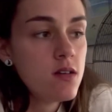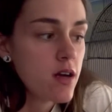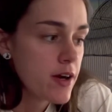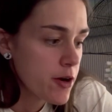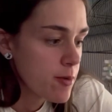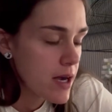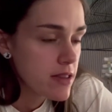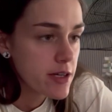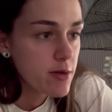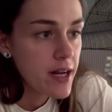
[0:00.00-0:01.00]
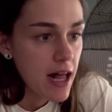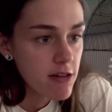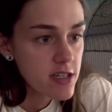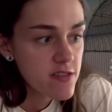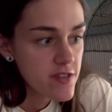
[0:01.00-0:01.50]
don't know why liquid
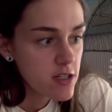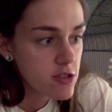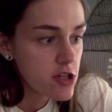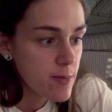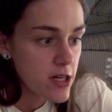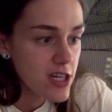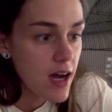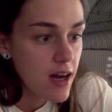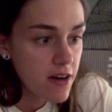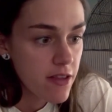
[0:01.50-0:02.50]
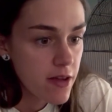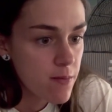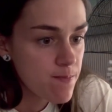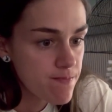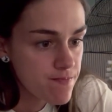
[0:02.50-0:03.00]
calories feel so much harder than...